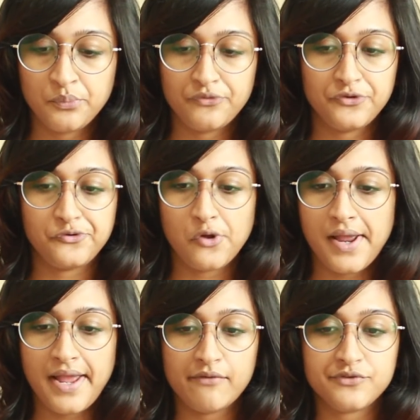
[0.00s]
If you do
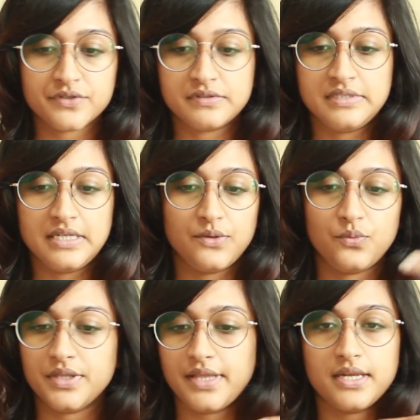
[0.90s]
not have, just seal
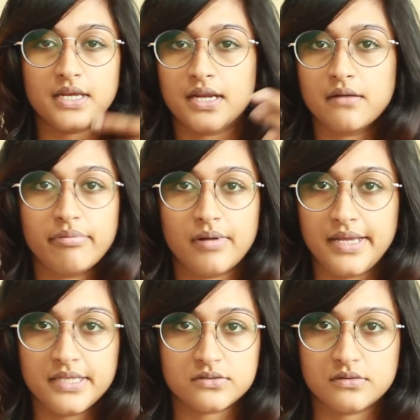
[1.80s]
it with any kind of
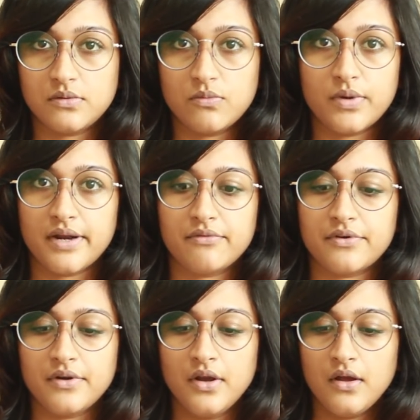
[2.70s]
plate or
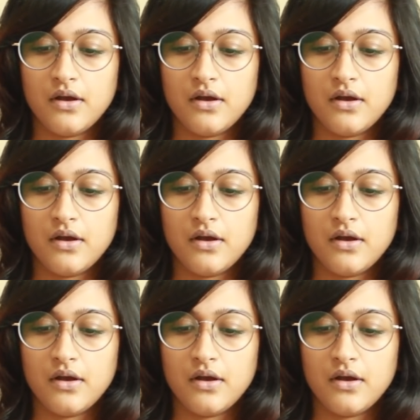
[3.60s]
whatever.